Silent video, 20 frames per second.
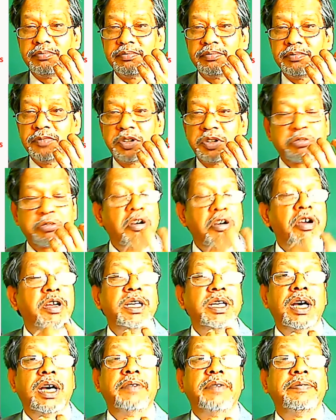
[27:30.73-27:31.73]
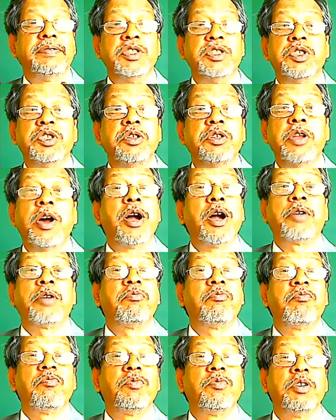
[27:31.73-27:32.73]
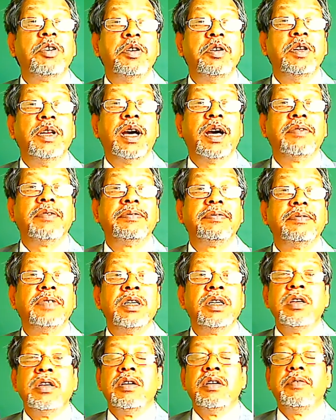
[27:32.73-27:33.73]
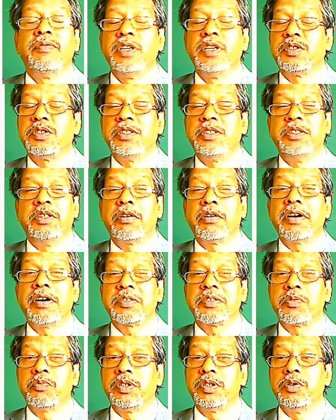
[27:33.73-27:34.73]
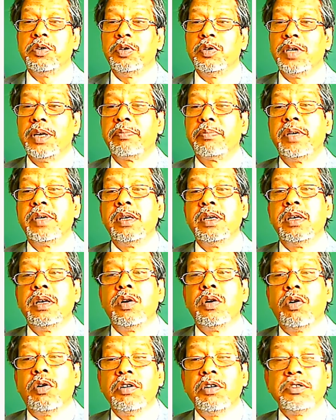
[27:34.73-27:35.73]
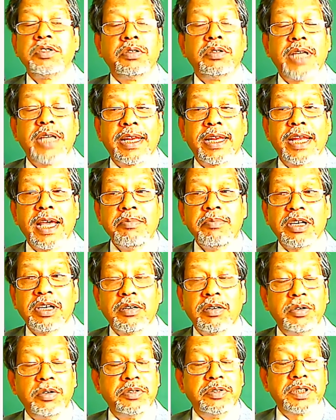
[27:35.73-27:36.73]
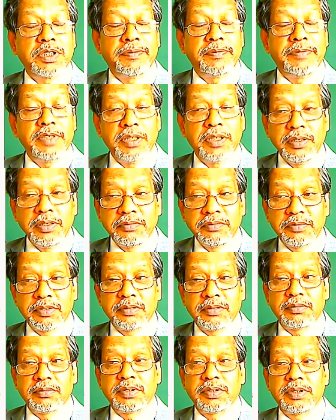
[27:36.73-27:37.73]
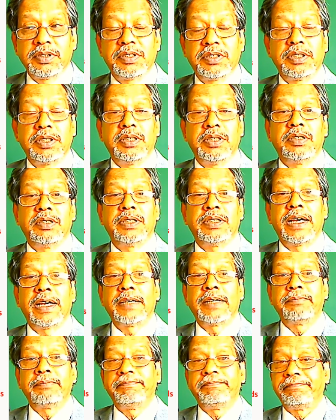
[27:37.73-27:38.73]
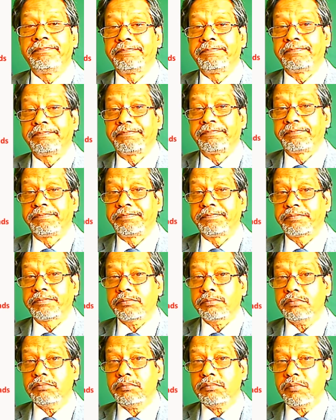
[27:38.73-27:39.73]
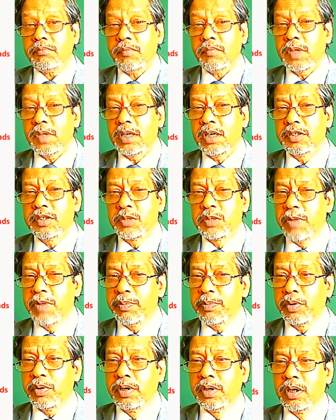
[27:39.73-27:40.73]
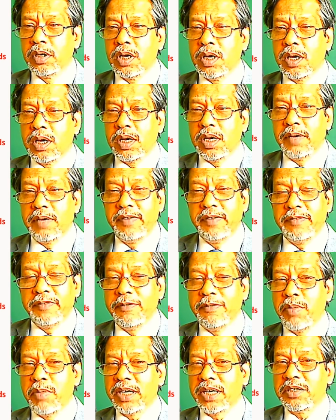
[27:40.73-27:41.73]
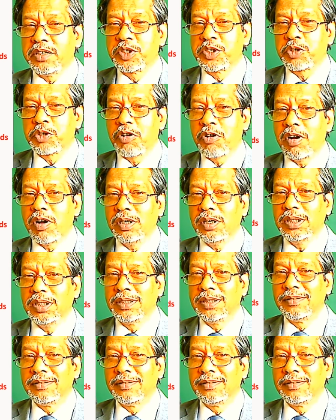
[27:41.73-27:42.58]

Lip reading: strong enough is not good enough. Firstly, the cost would go up. Also, dynamic loads, if you don't consider that, because remember, even if you make it strong,